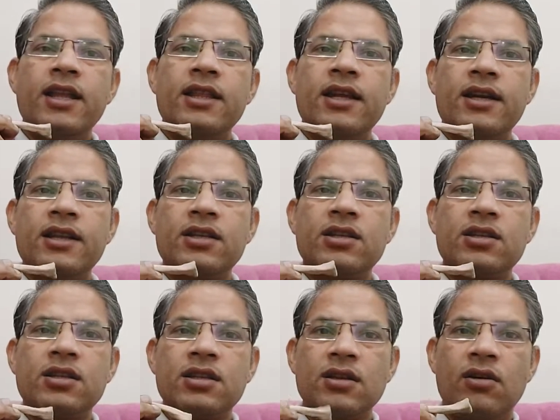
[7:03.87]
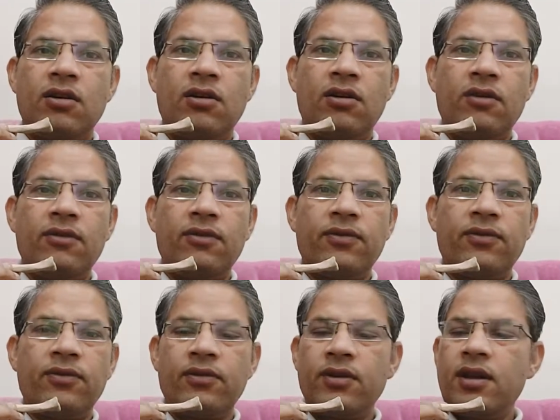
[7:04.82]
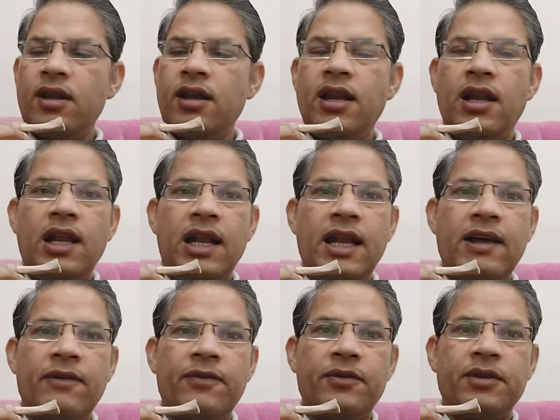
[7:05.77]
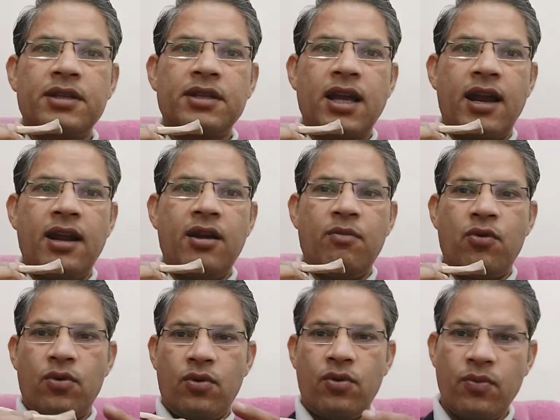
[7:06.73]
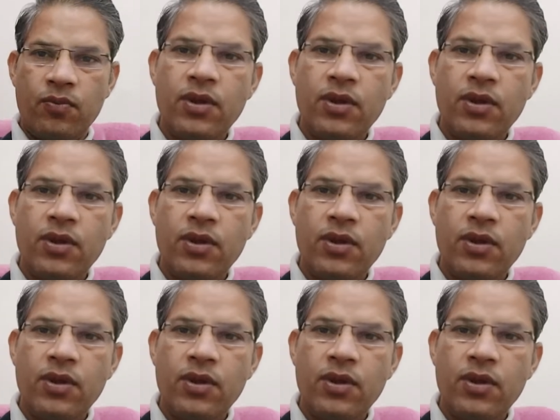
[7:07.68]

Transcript: that is of left side bone.